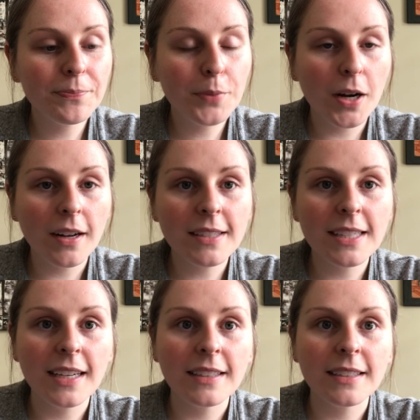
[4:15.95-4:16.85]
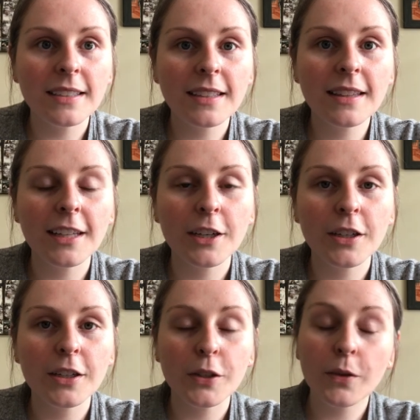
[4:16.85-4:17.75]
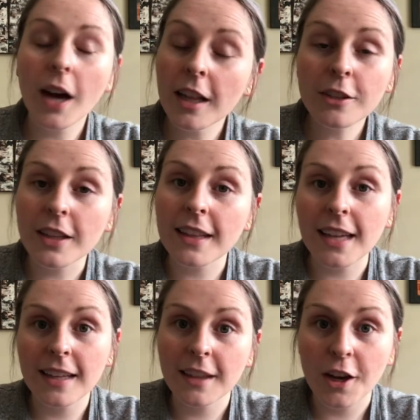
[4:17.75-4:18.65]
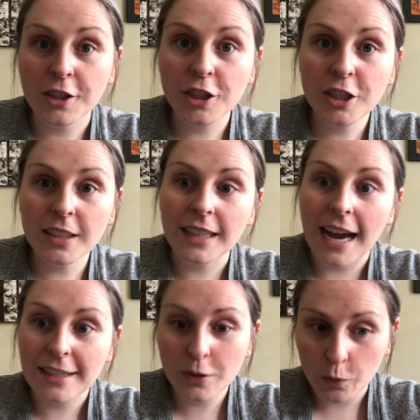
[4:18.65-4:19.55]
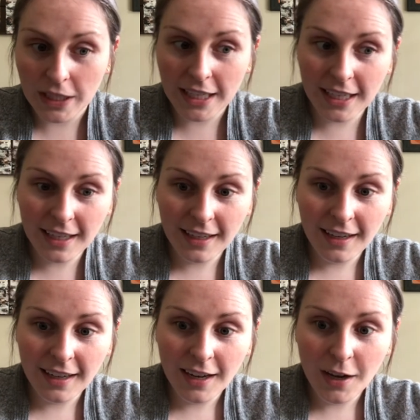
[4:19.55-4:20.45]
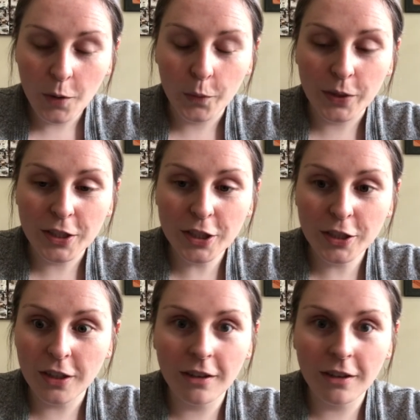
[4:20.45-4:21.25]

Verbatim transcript: products in their new color that they launched last week, which